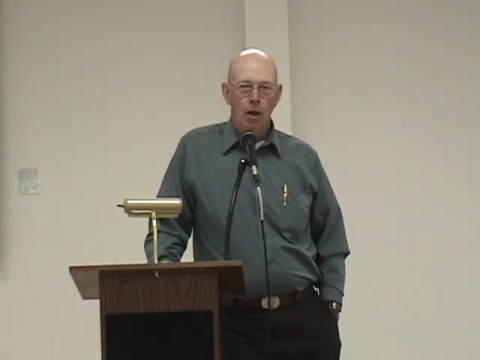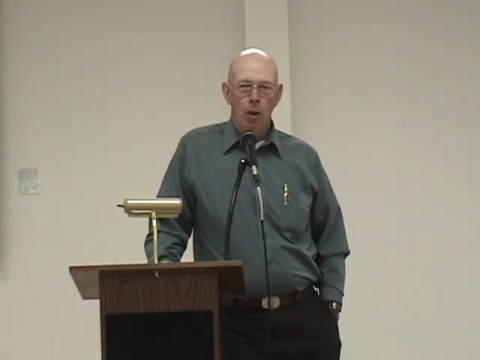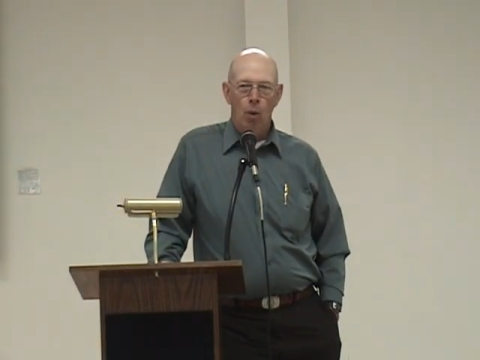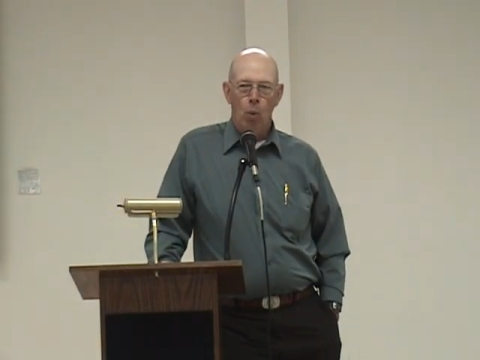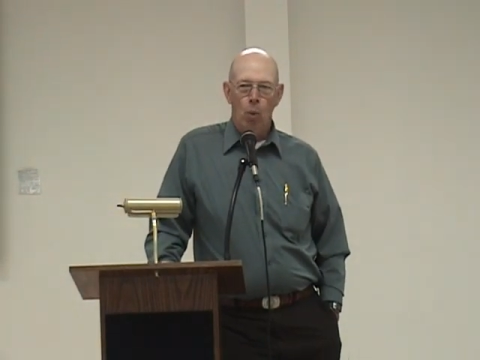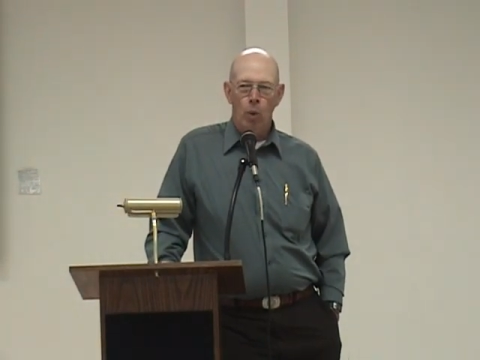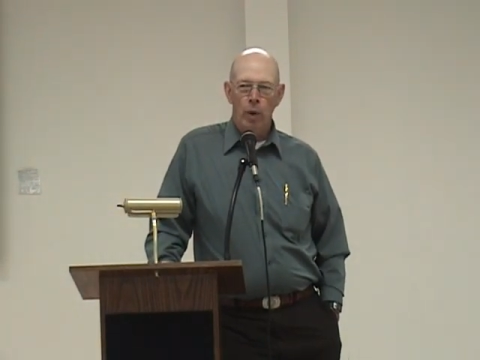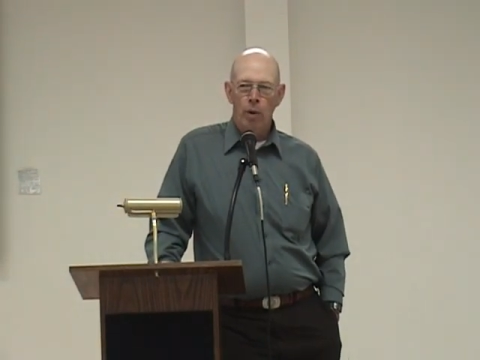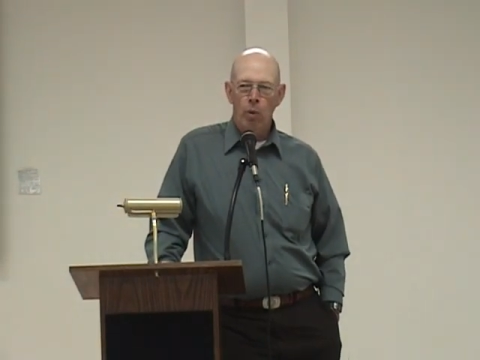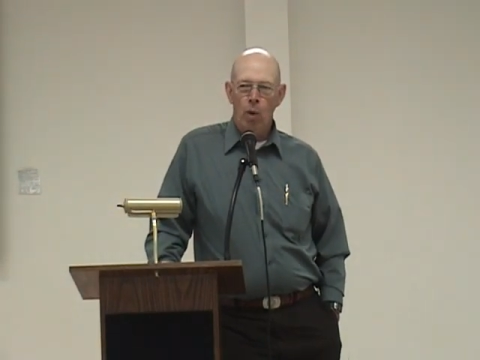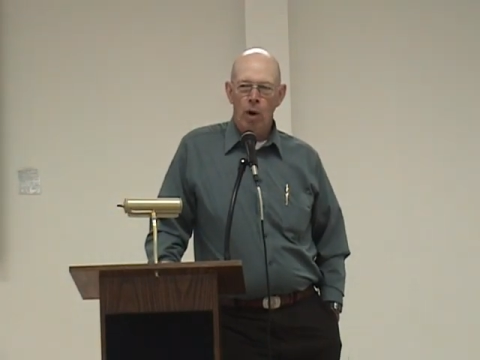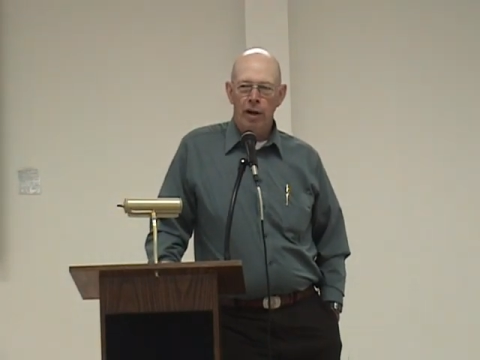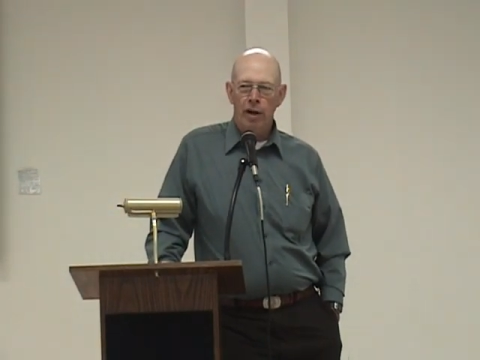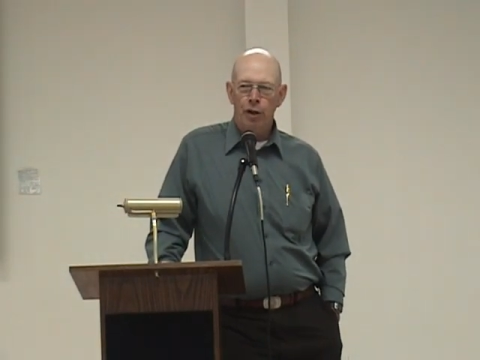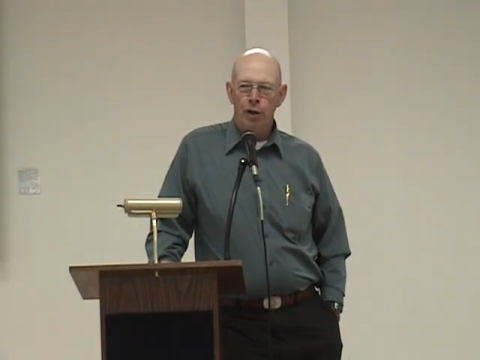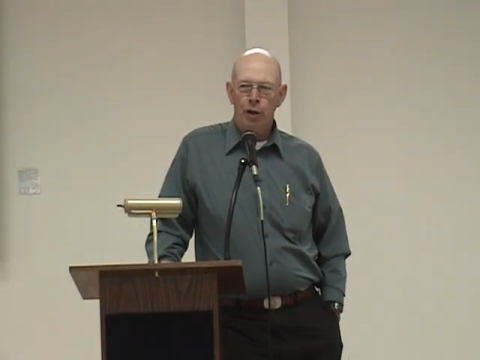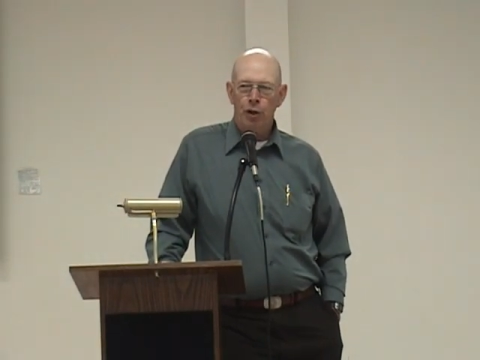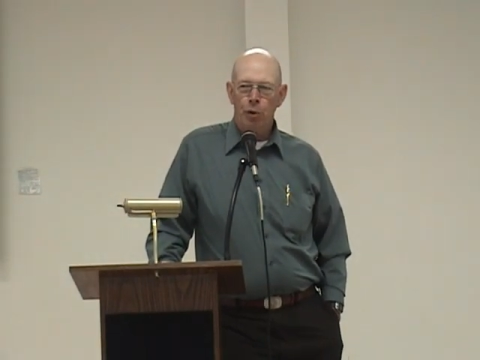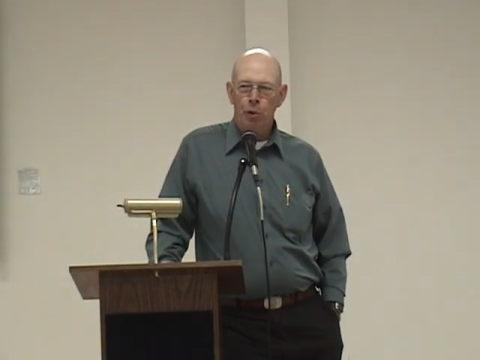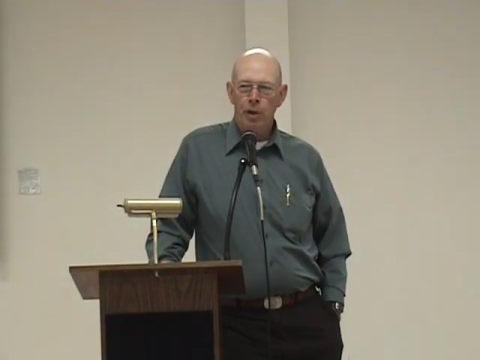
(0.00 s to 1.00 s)
We
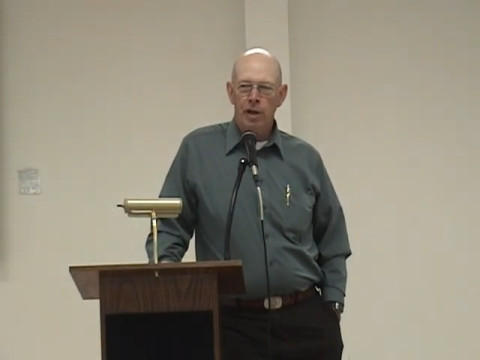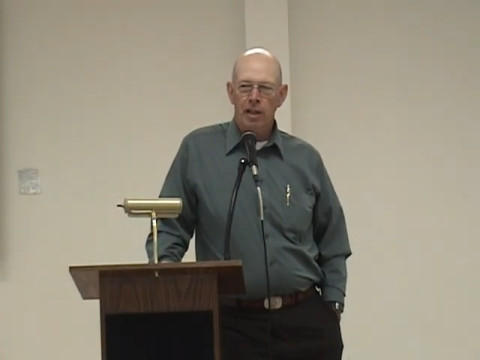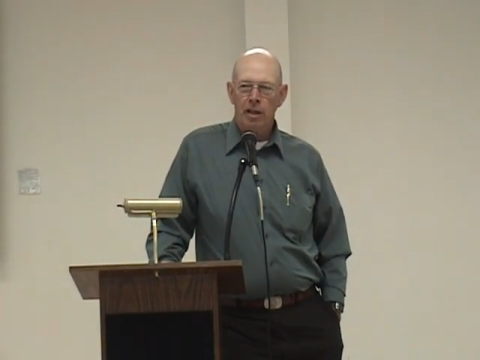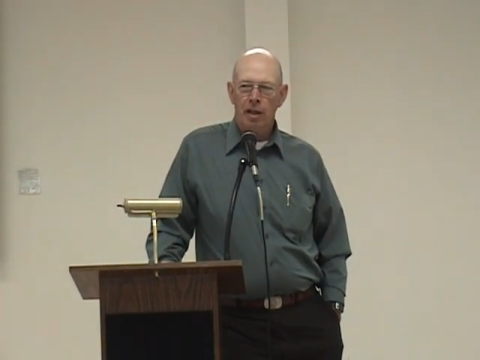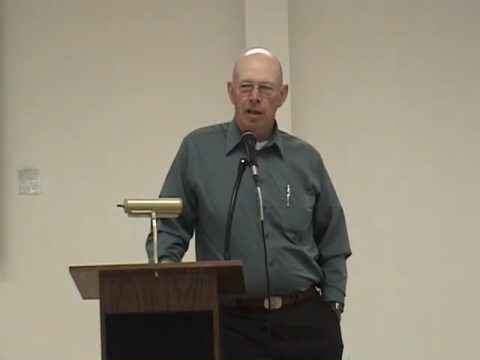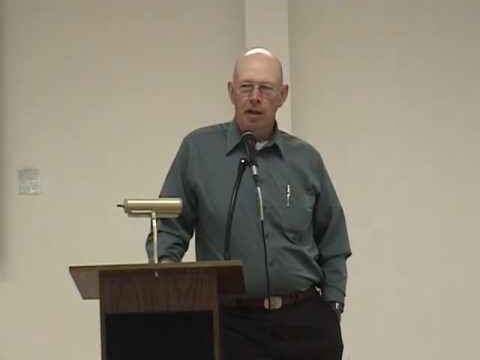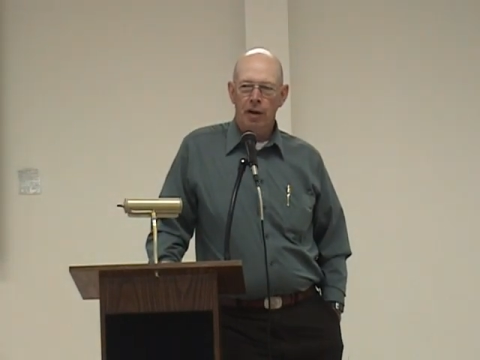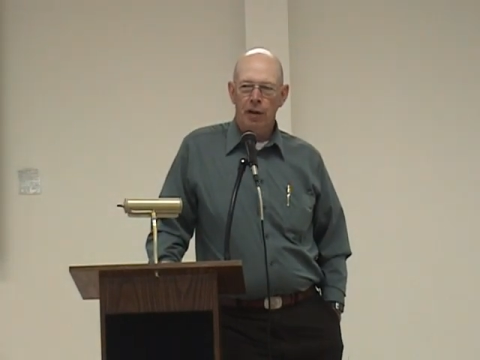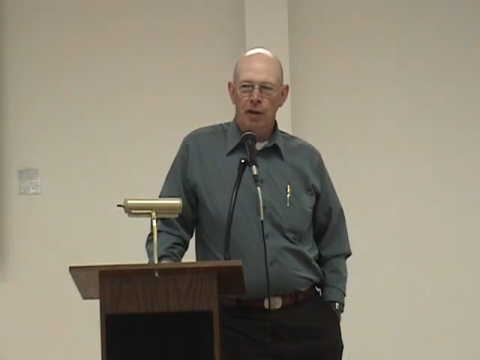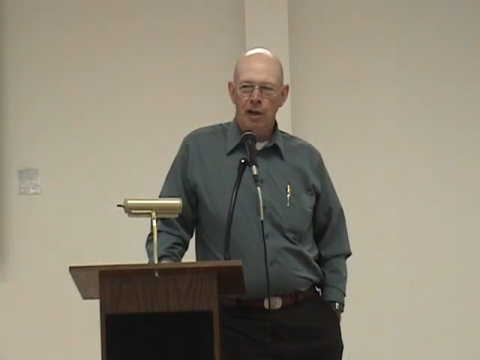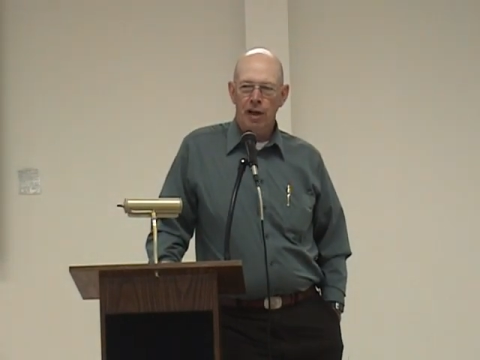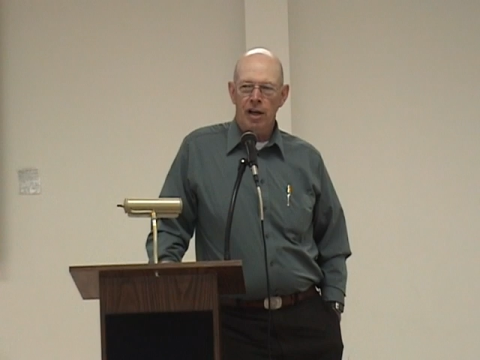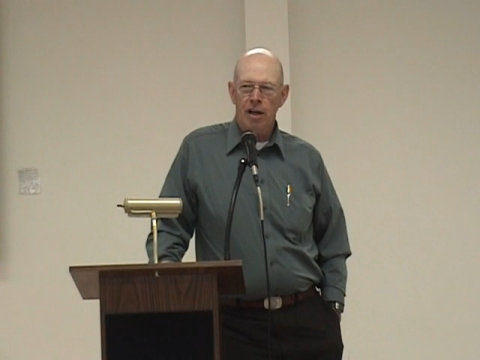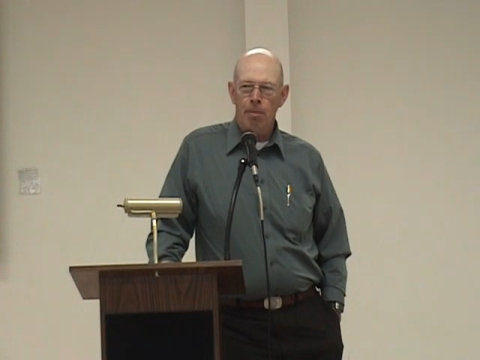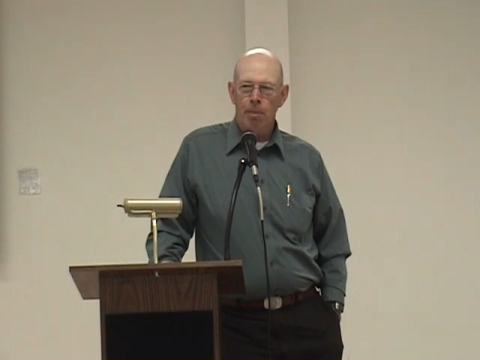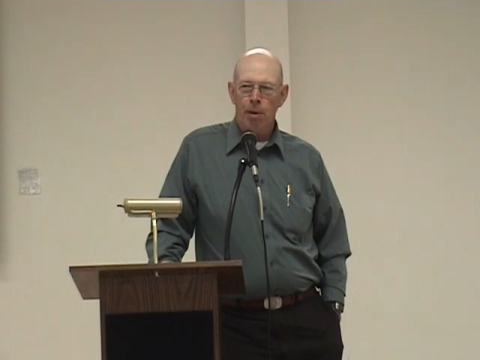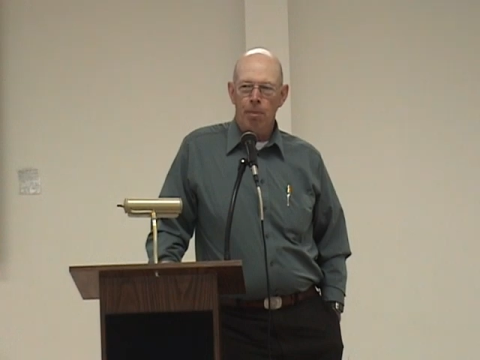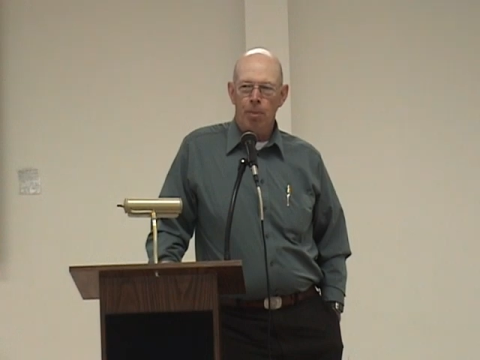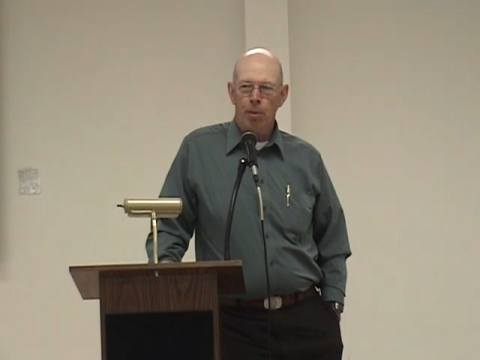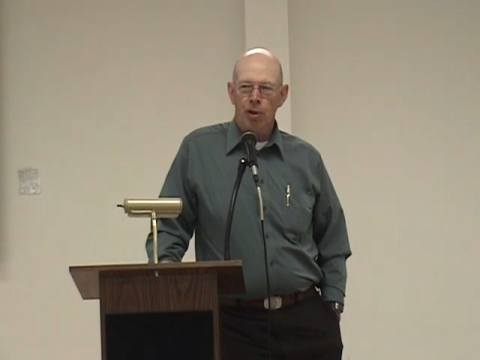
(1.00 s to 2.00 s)
wanted to treat the enemy